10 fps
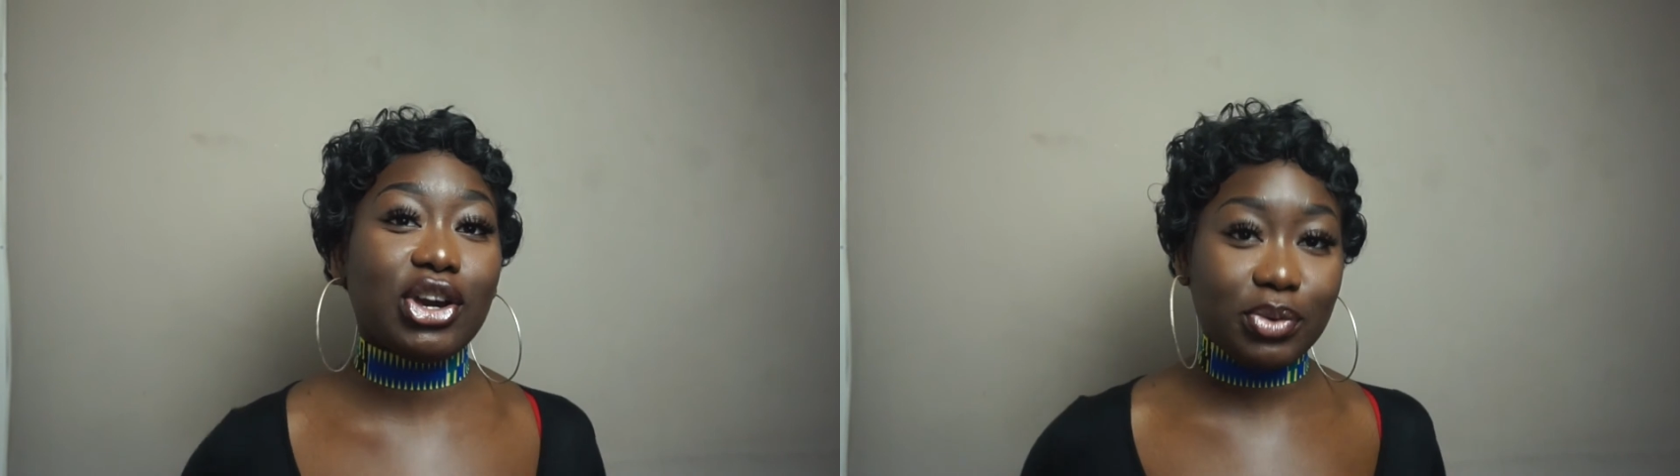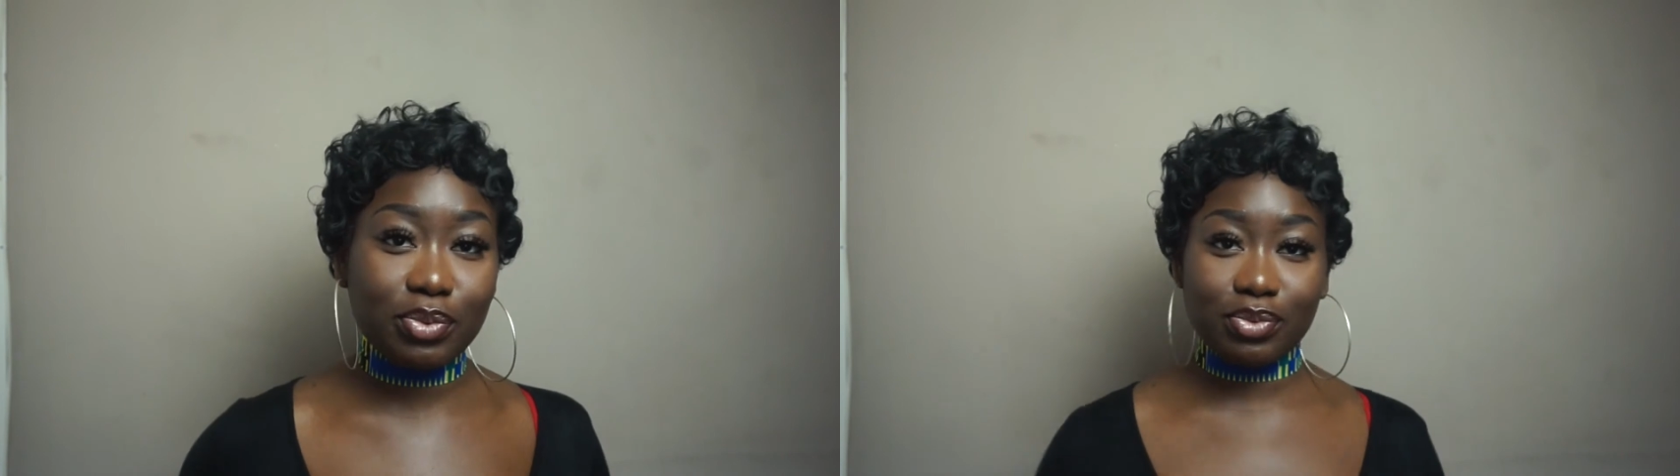
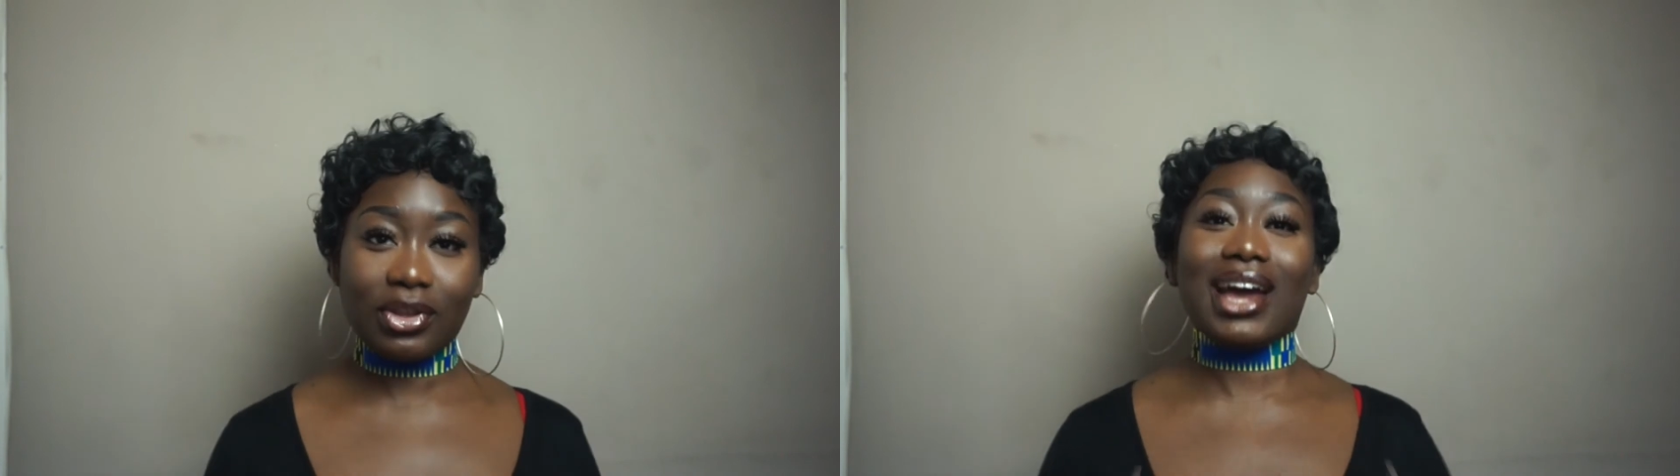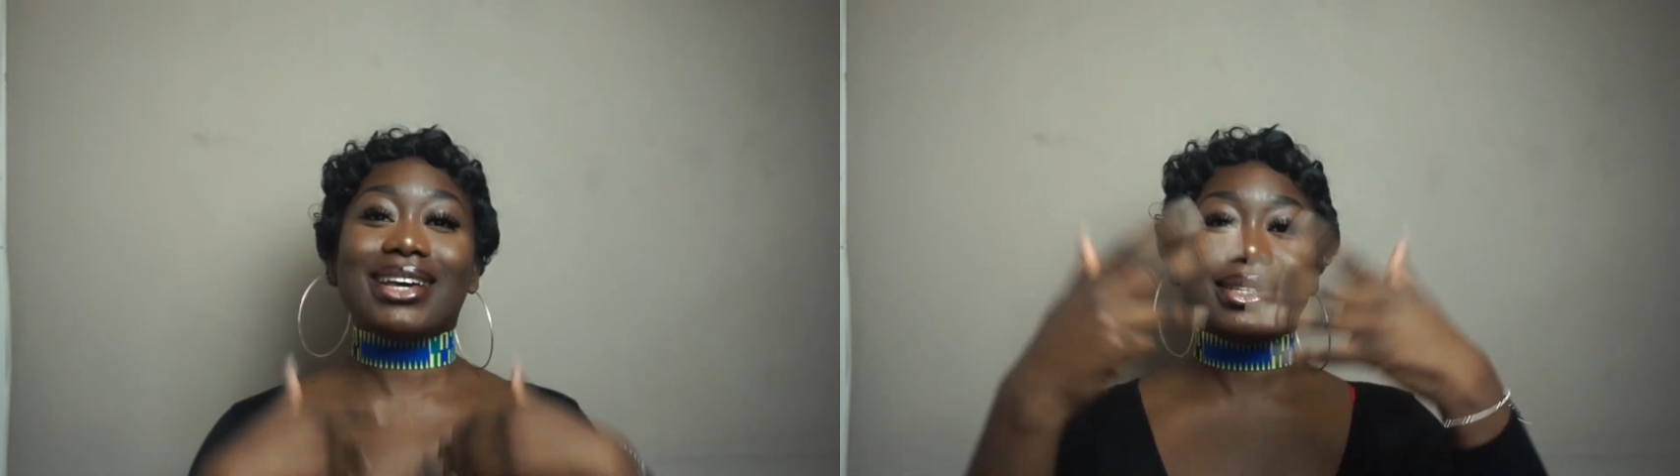know
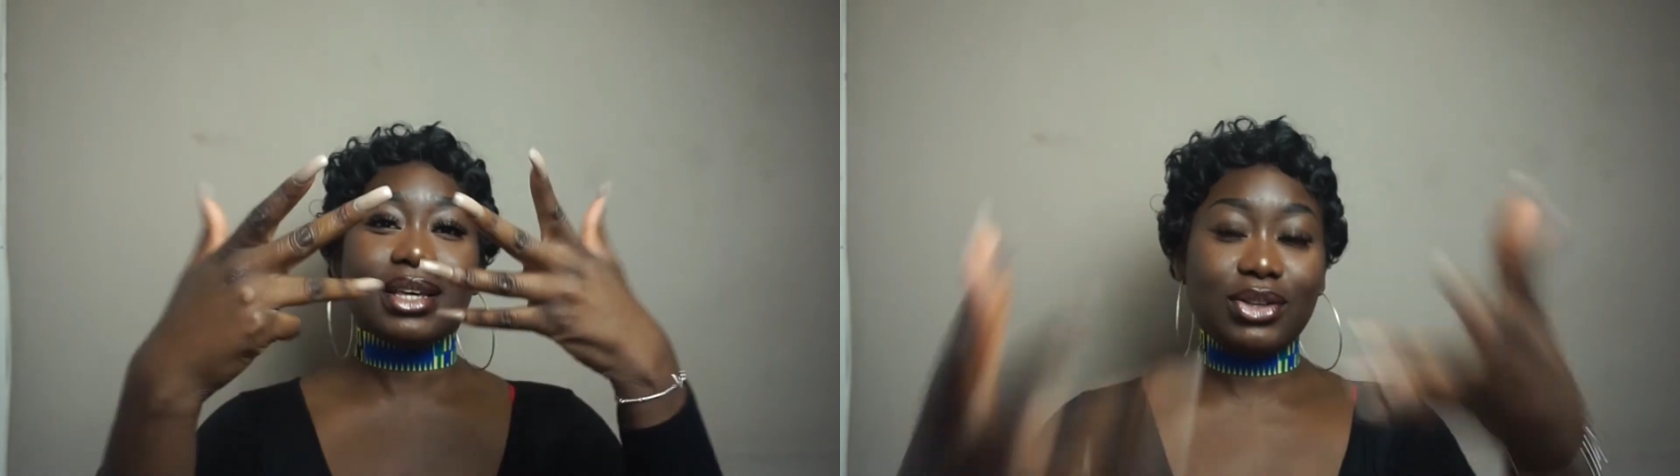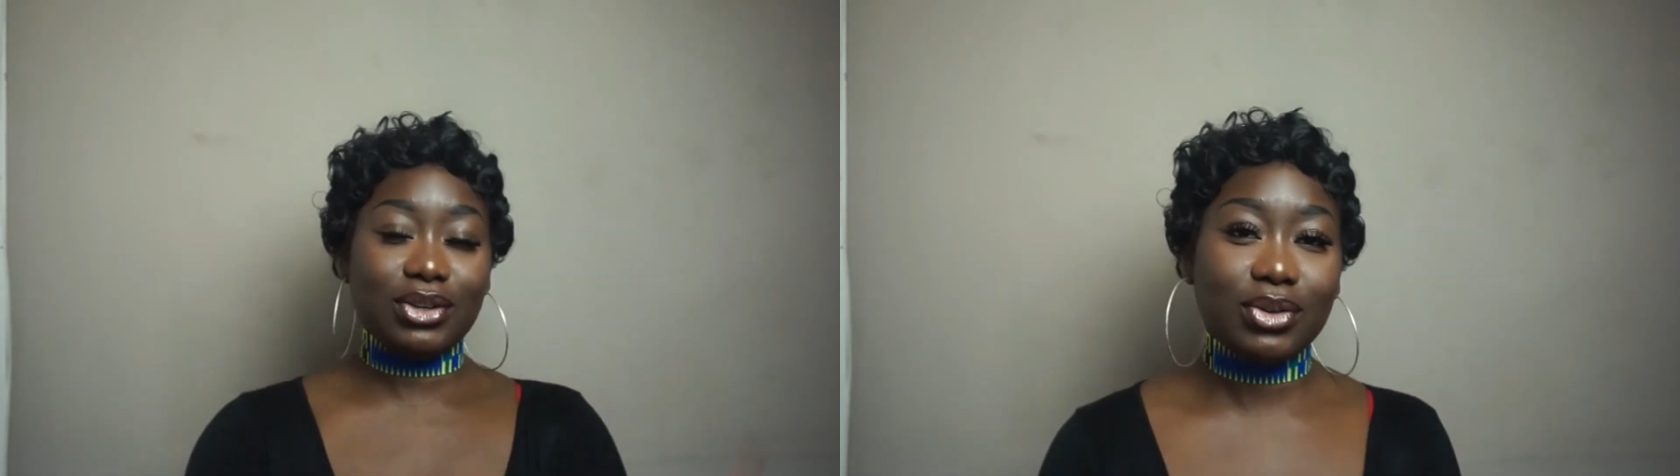that I
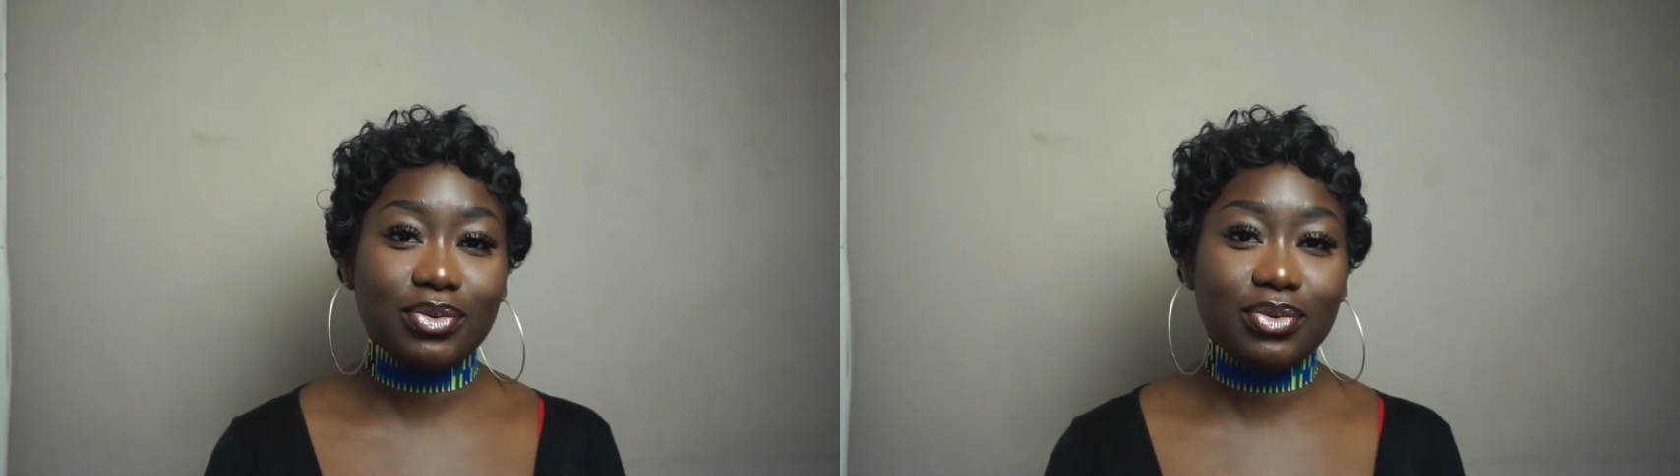sent you